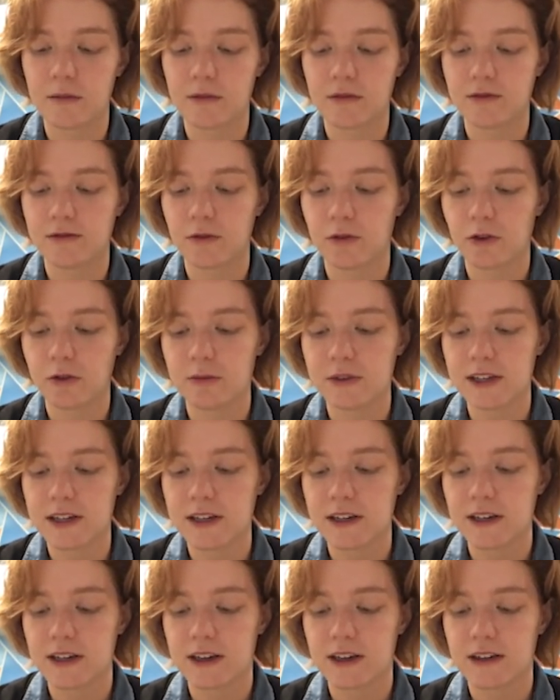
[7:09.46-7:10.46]
formed
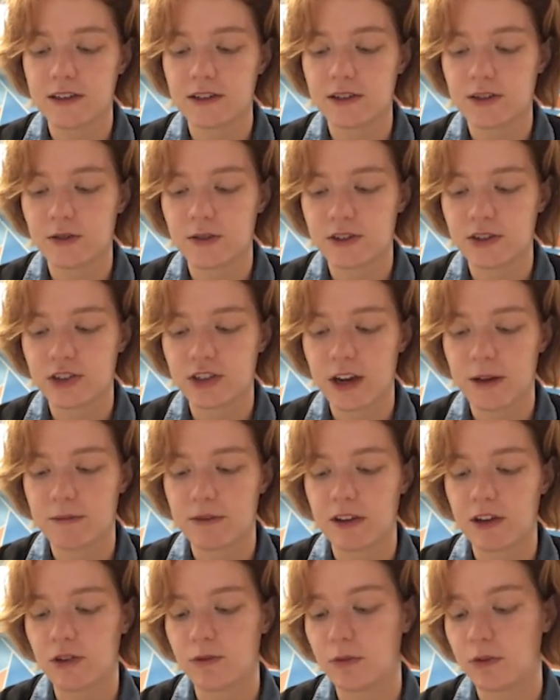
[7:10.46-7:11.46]
it into the shape
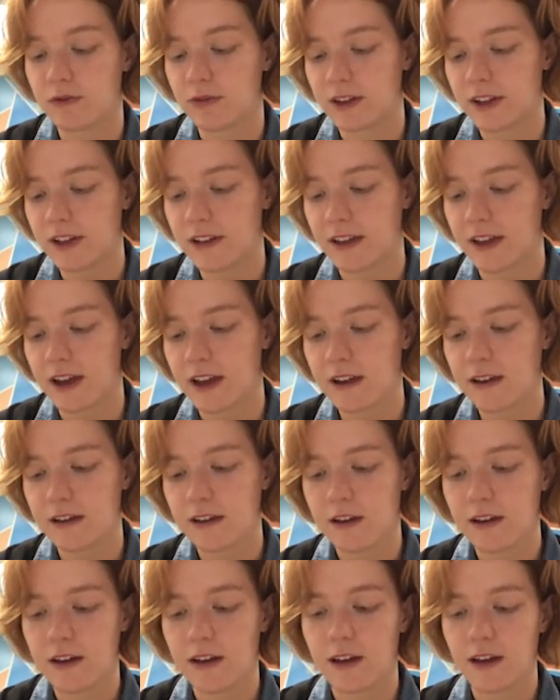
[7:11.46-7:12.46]
that you would really like,
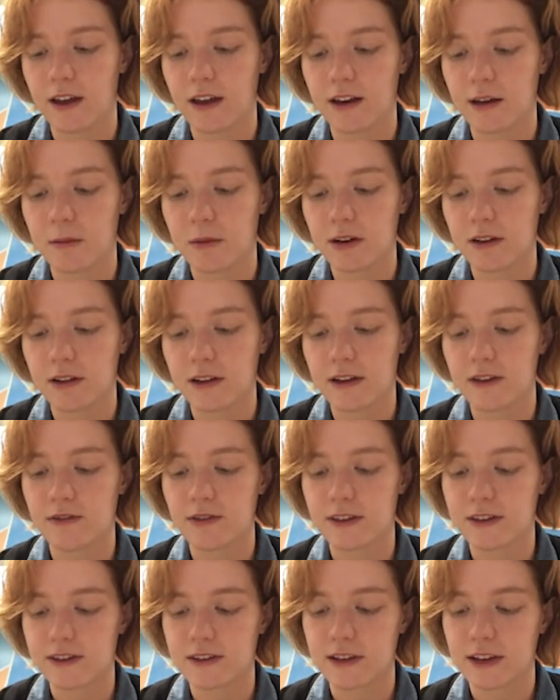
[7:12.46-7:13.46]
and I'm going to leave
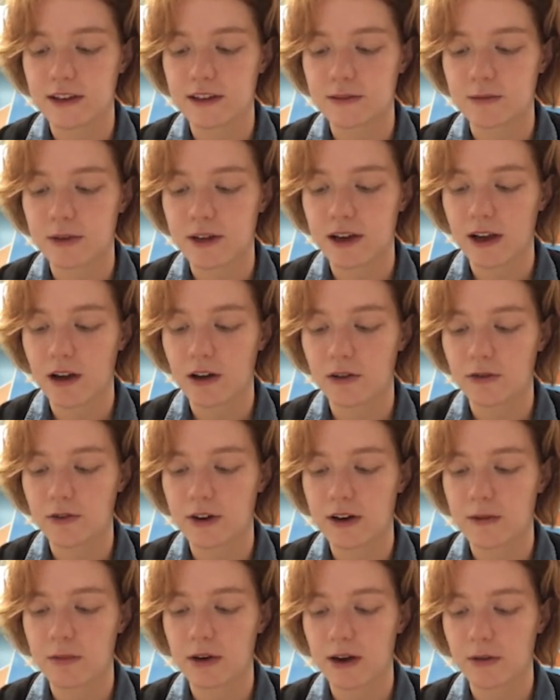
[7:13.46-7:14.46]
this nice big outer
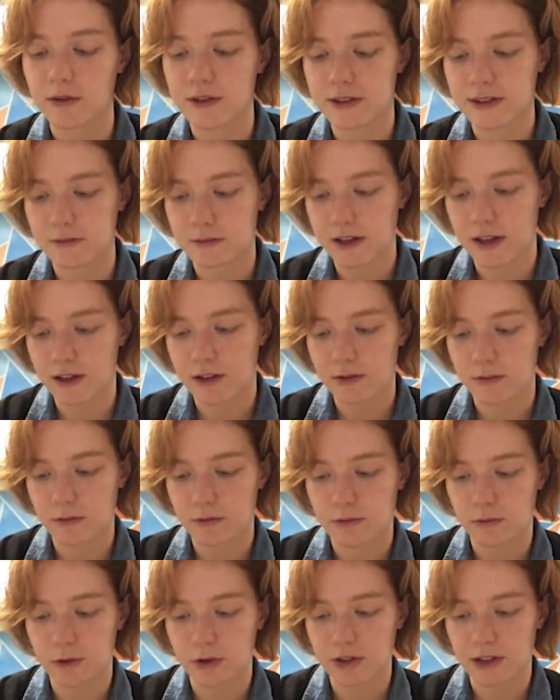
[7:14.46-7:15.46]
ring, but I want some yellow,
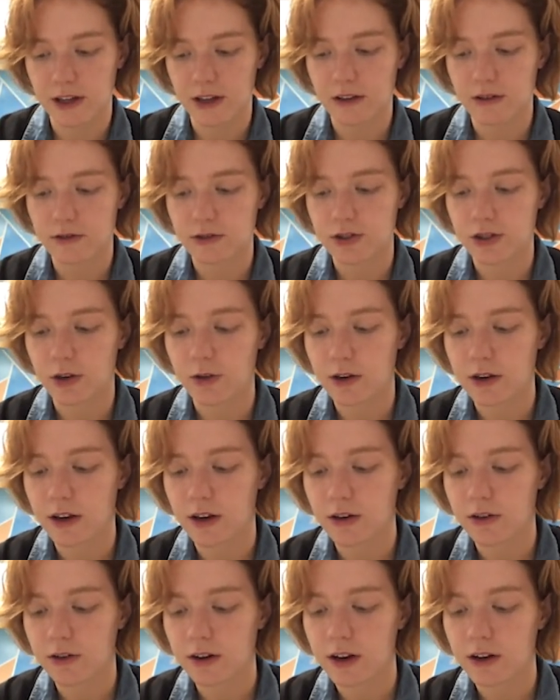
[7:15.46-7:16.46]
more yellow showing
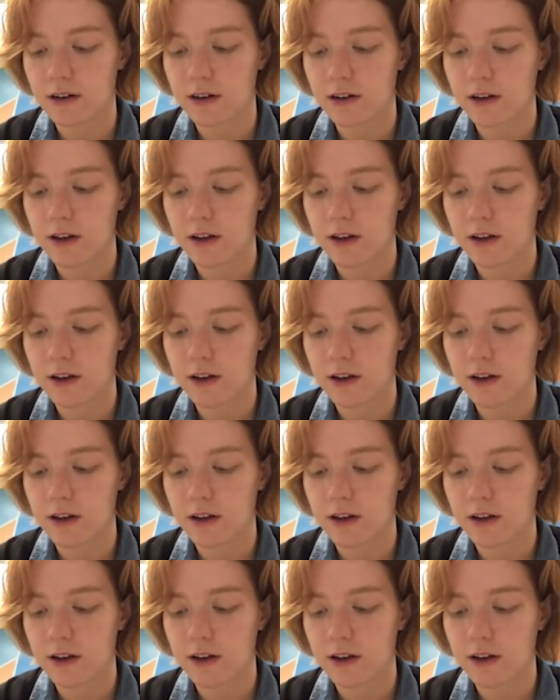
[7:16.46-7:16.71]
under it.